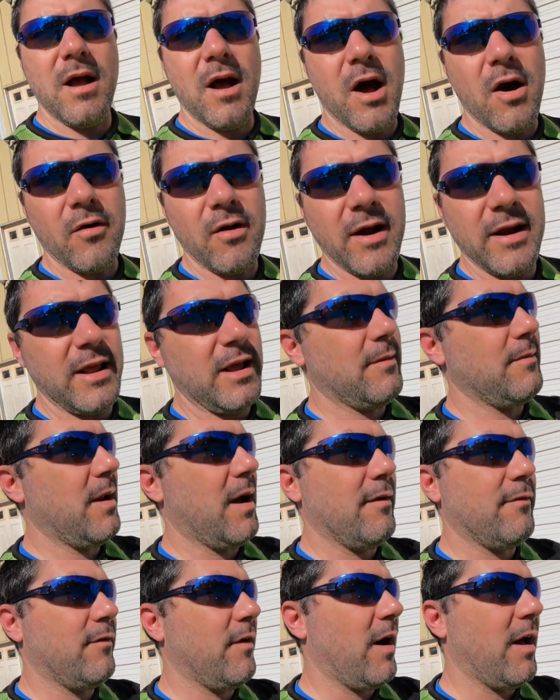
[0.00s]
already I'm
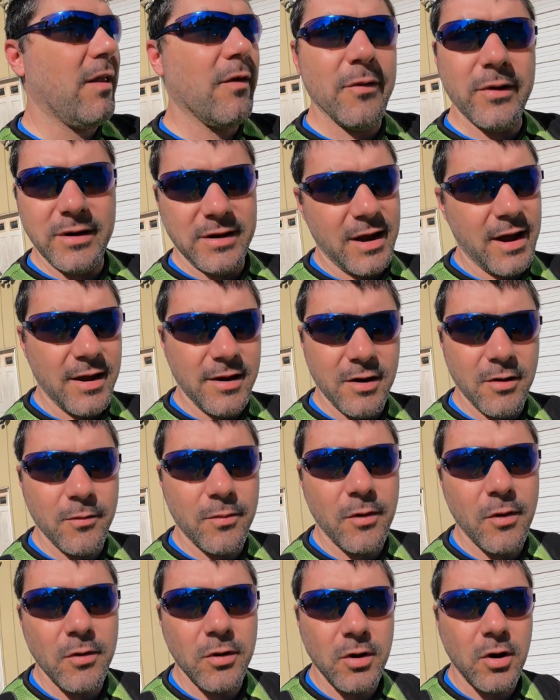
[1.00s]
not following dyno
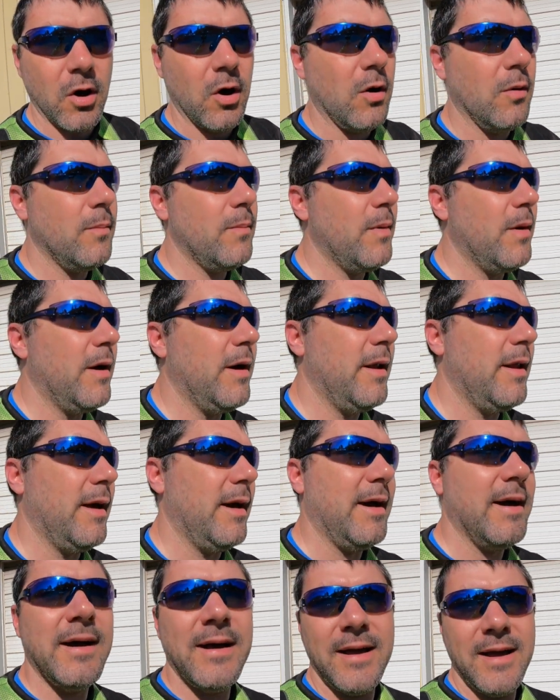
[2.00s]
protocol, but
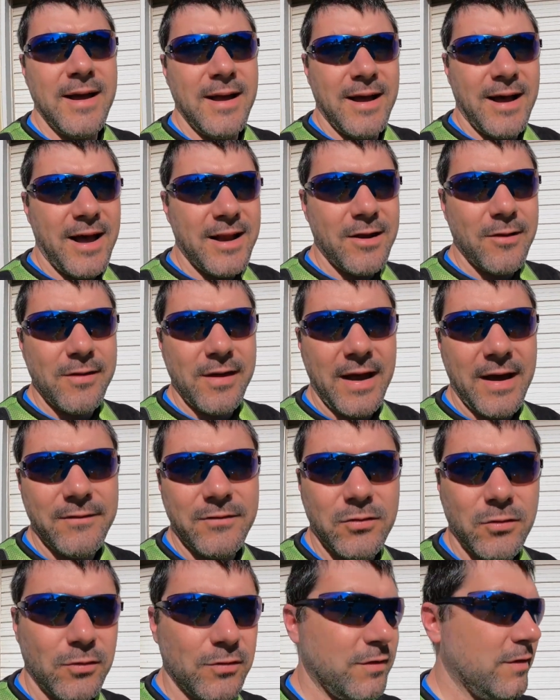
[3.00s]
I know they
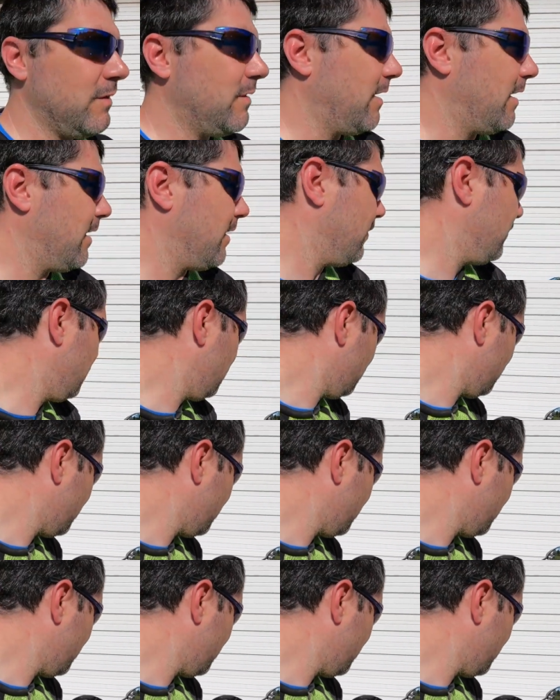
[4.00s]
have tools in there.